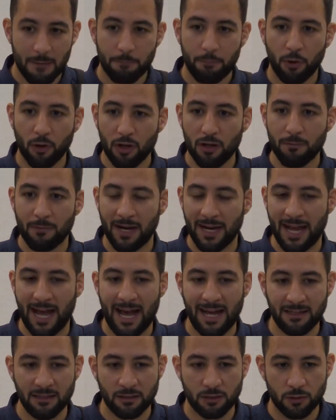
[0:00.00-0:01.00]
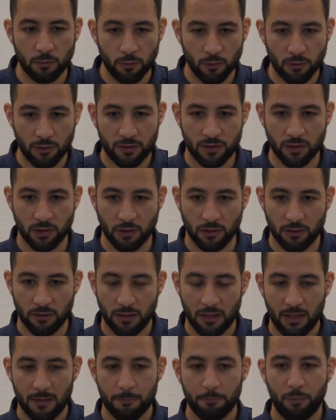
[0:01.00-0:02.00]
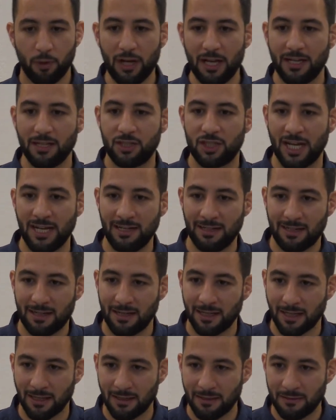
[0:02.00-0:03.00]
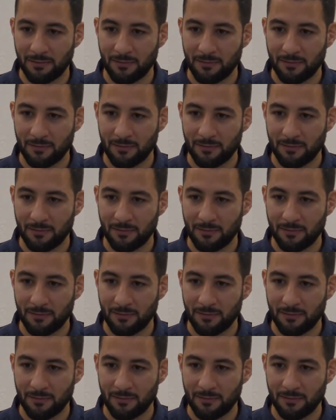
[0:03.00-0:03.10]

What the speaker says: pull my hand towards you. Pull it gently.